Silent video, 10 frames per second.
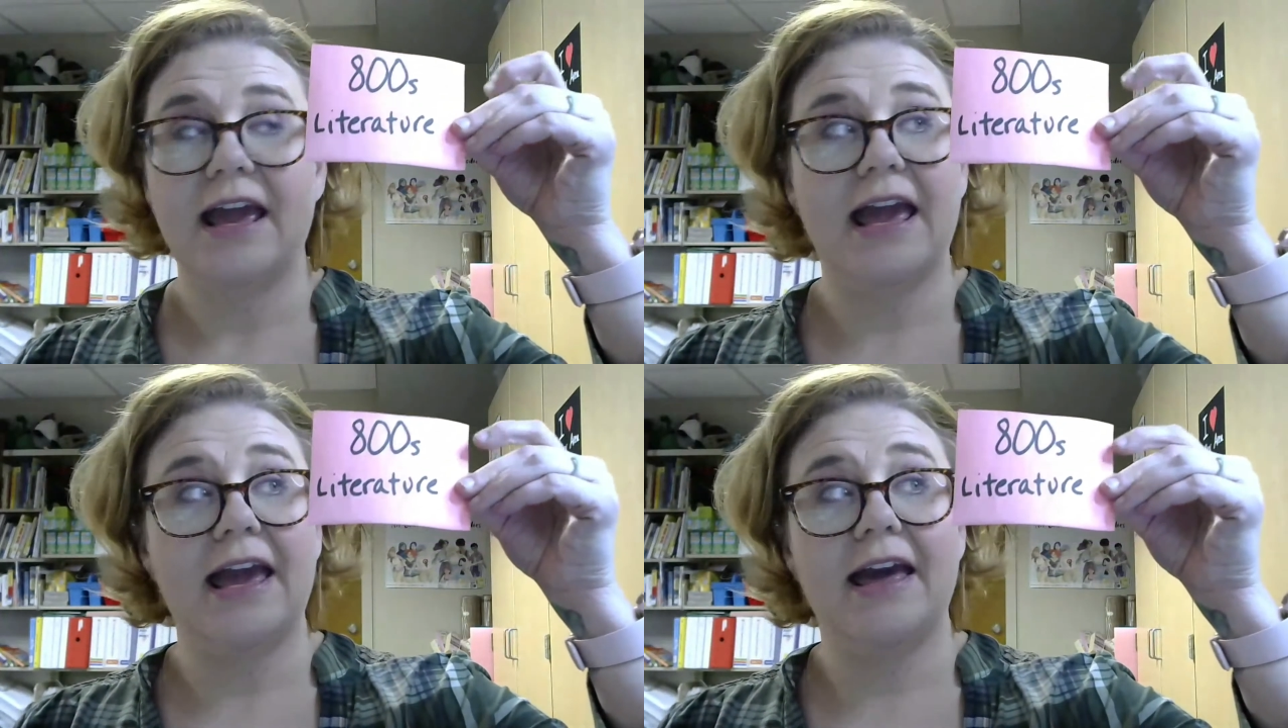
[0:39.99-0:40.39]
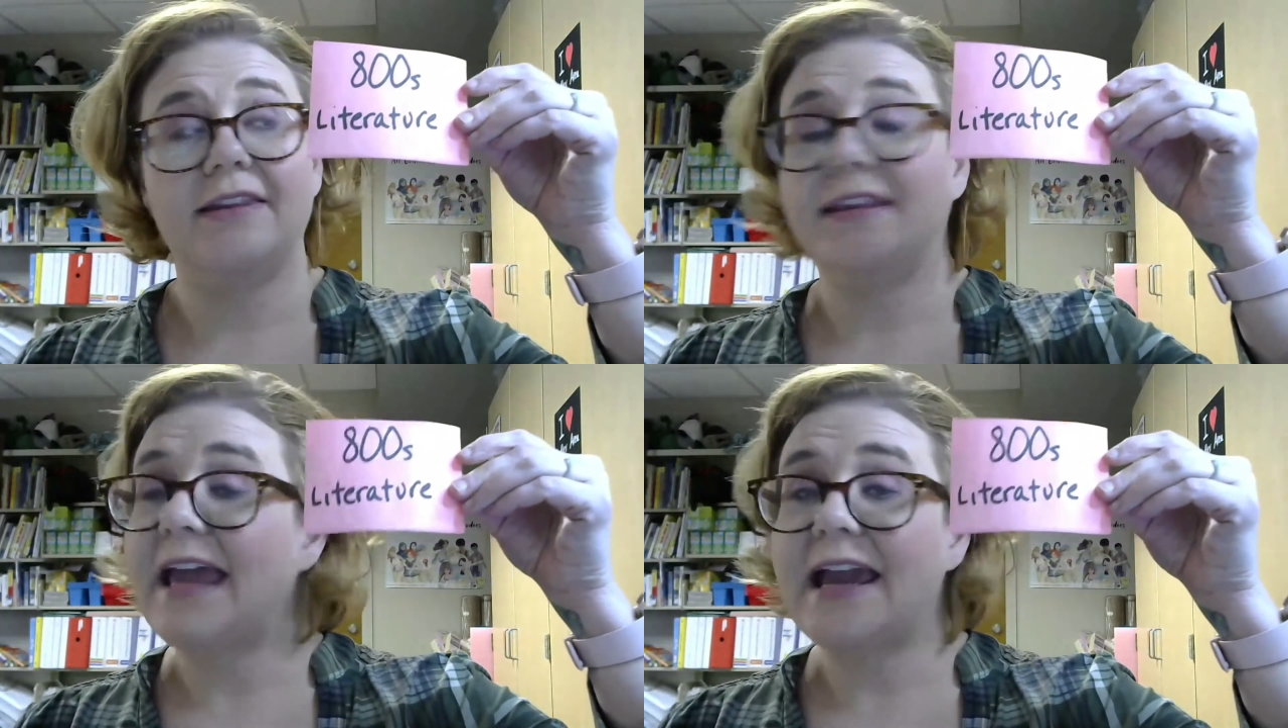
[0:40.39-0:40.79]

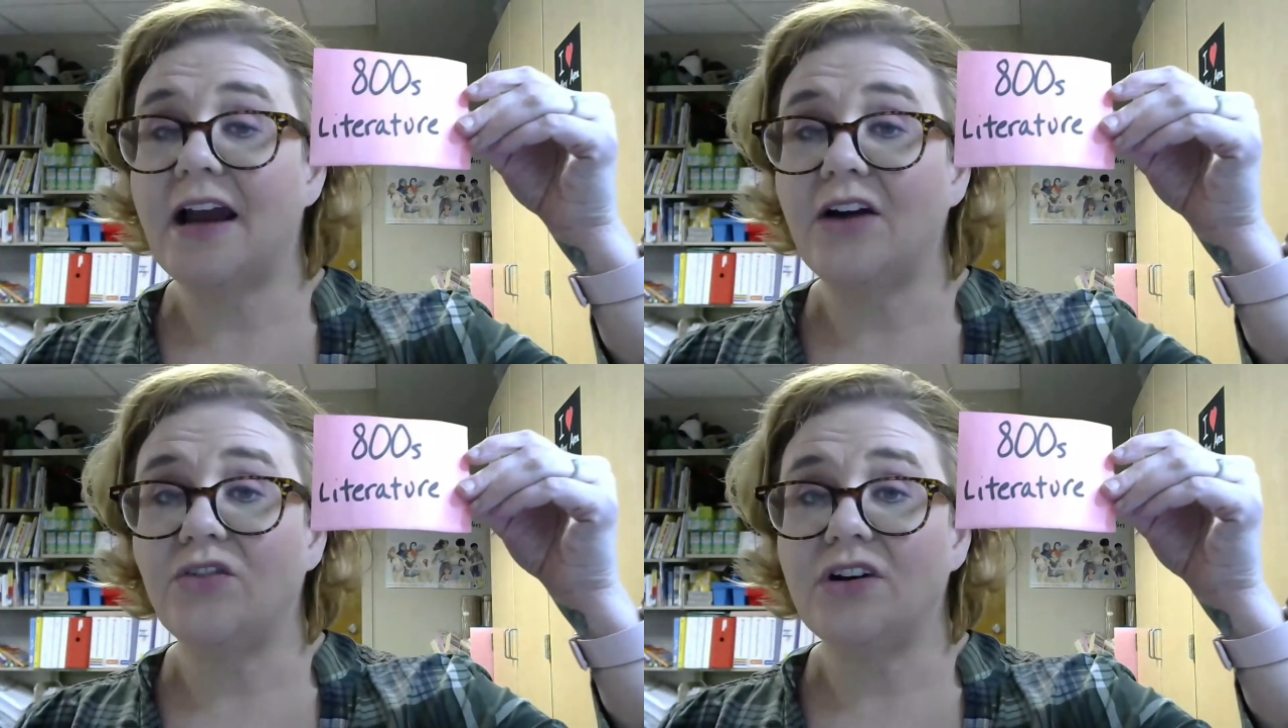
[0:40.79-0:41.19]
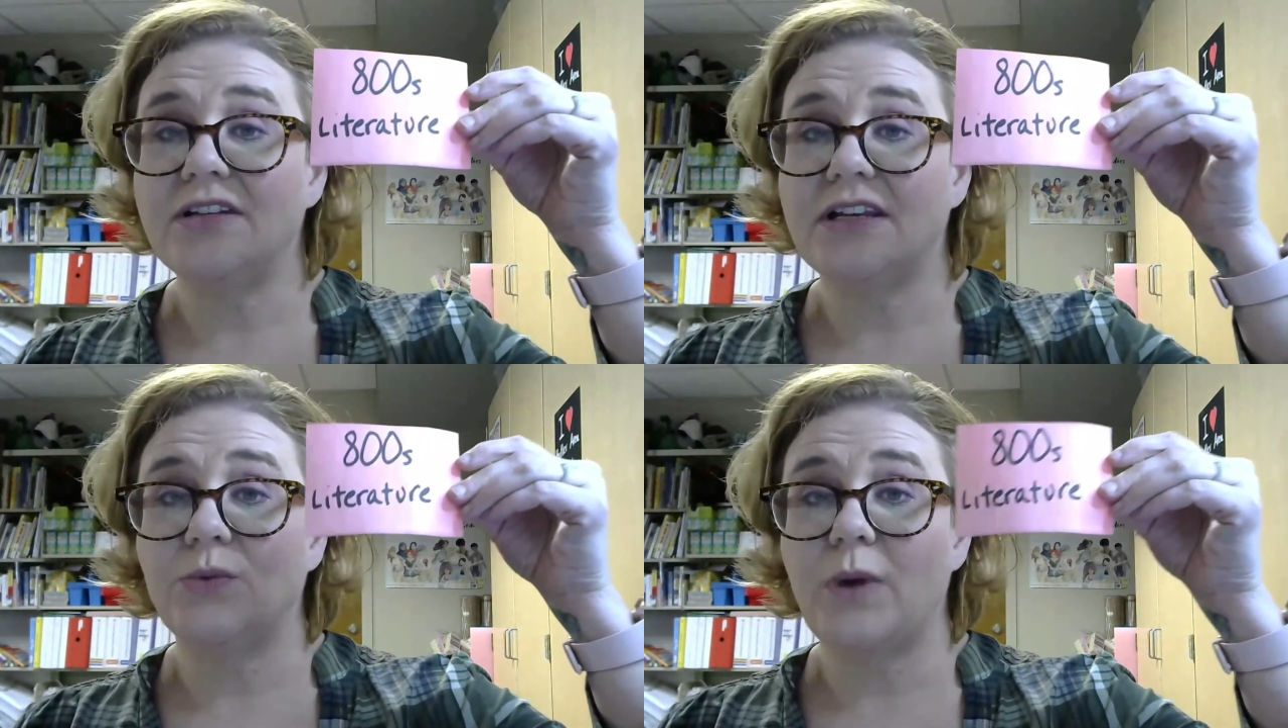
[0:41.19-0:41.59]
And the 800s
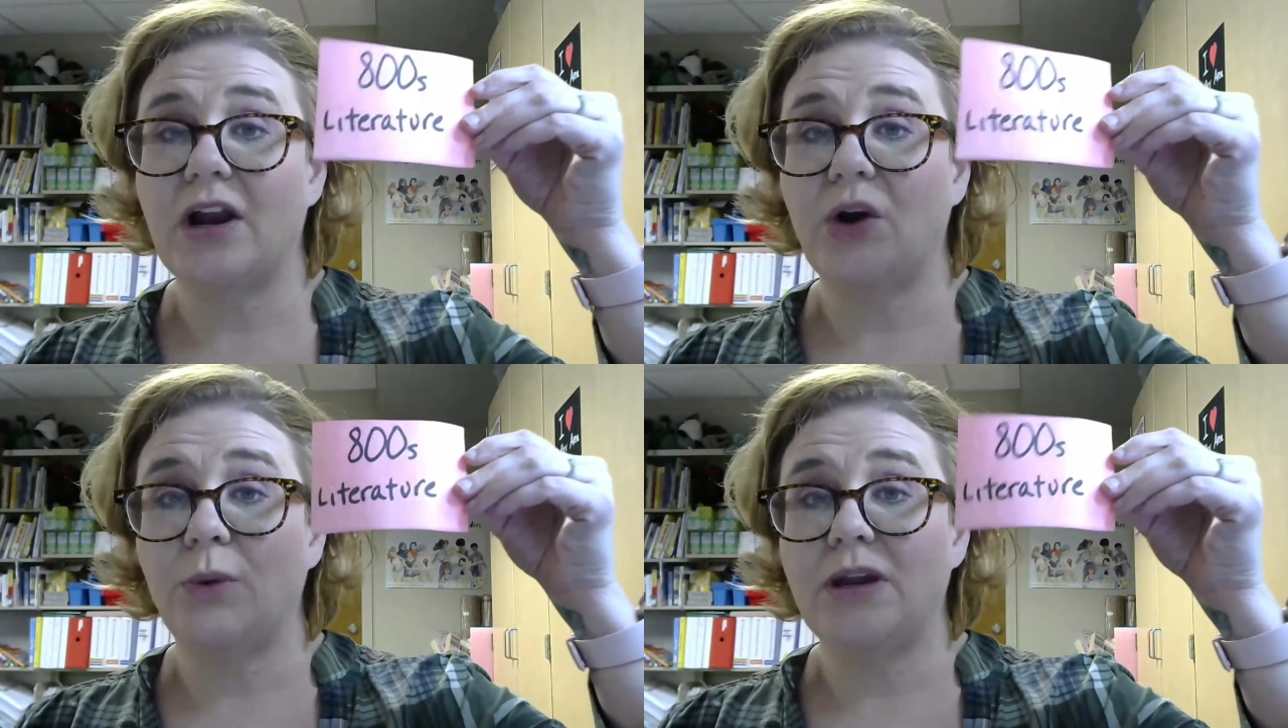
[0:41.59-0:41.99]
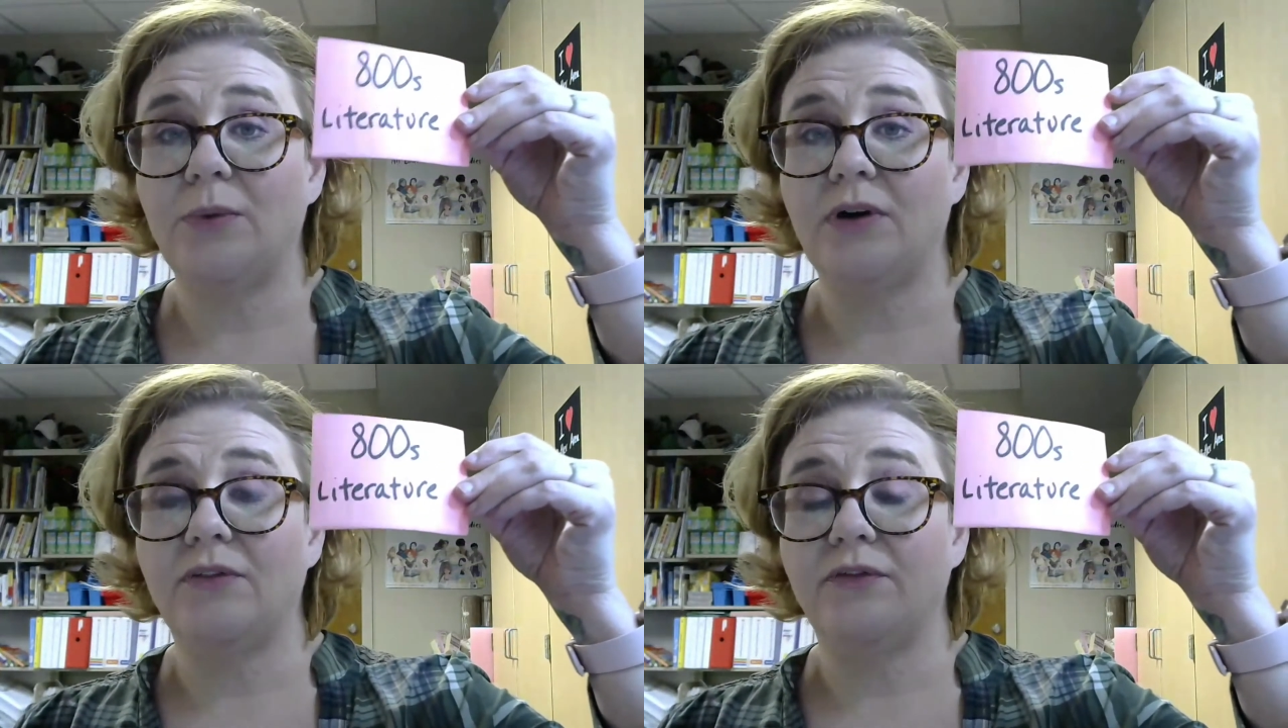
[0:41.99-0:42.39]
is where we
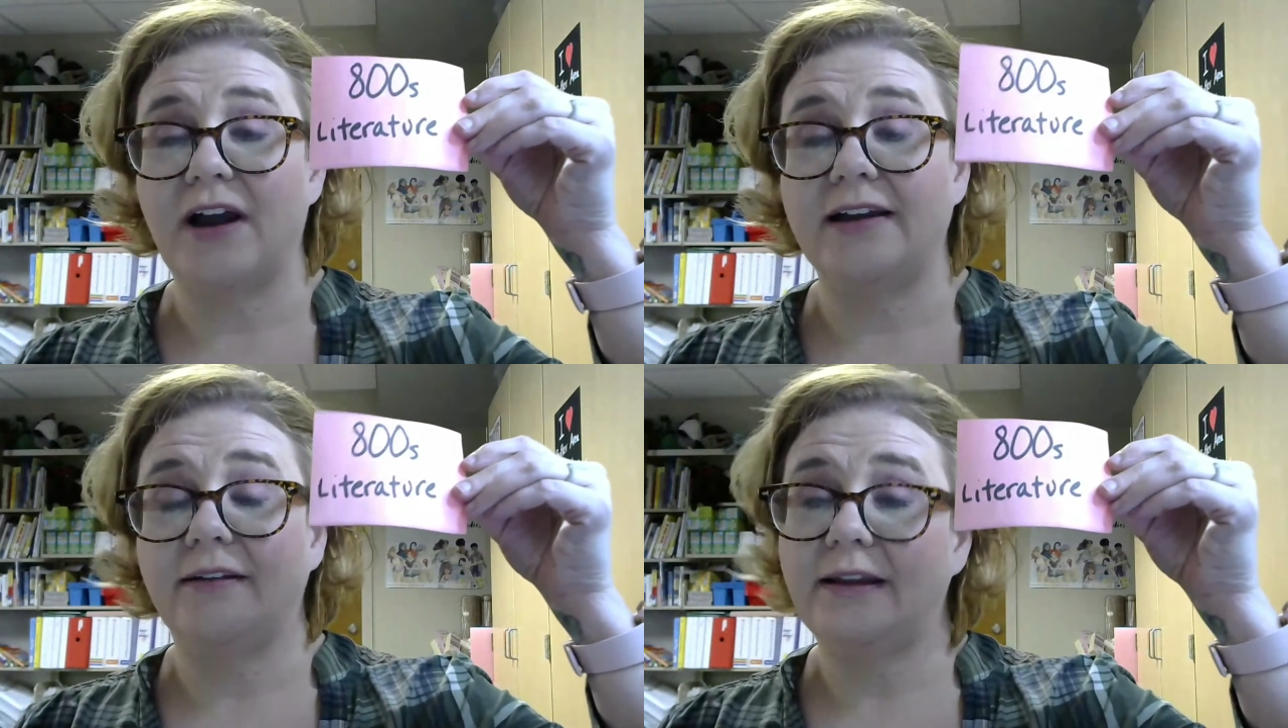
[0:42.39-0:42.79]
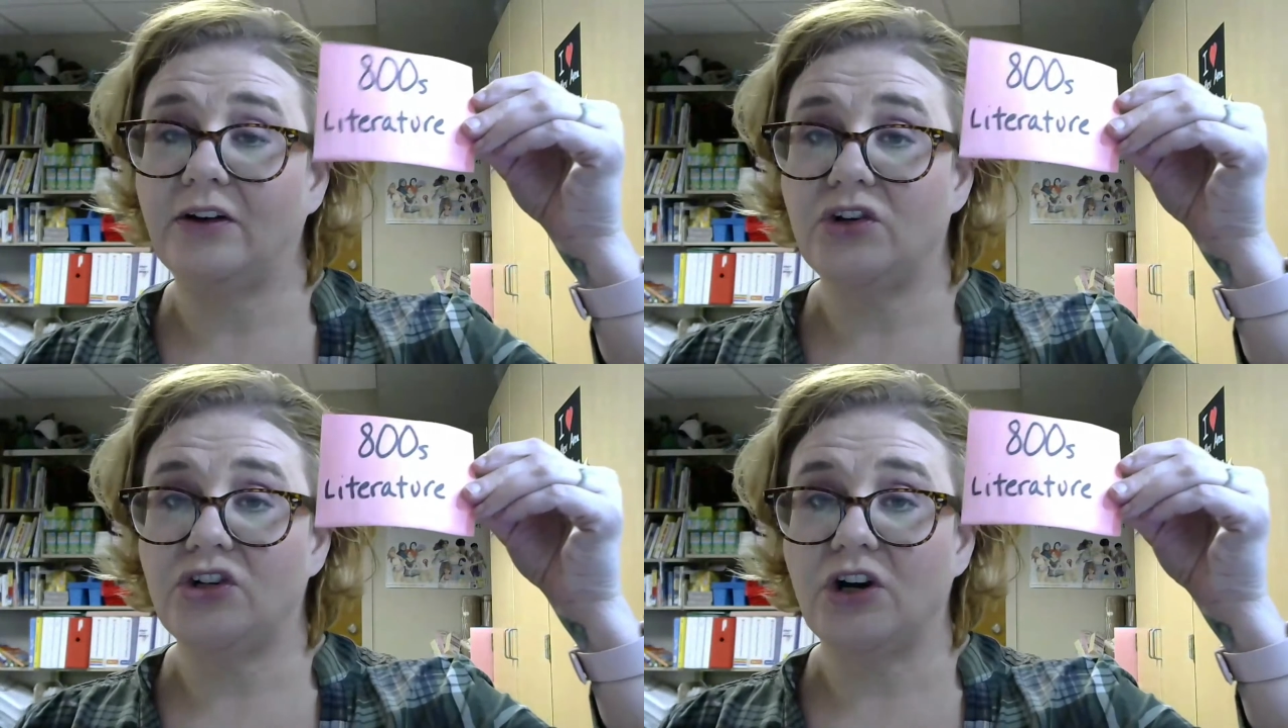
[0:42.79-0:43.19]
will find
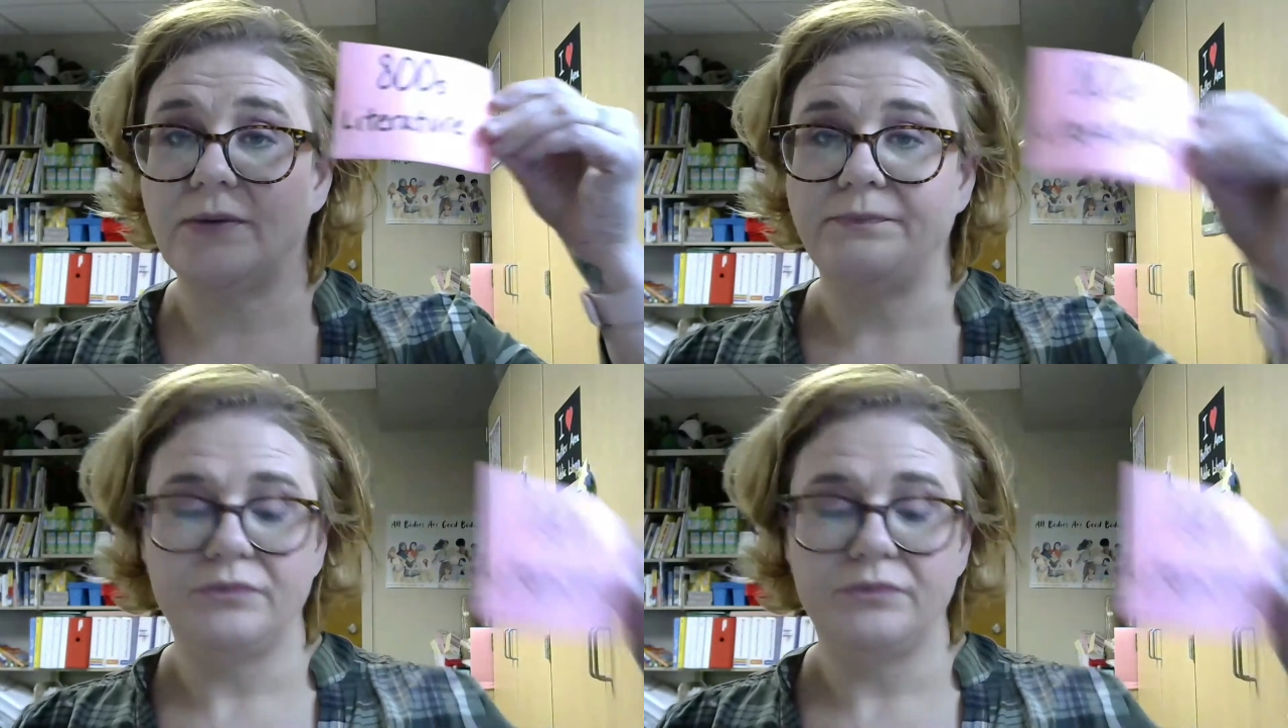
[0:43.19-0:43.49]
literature.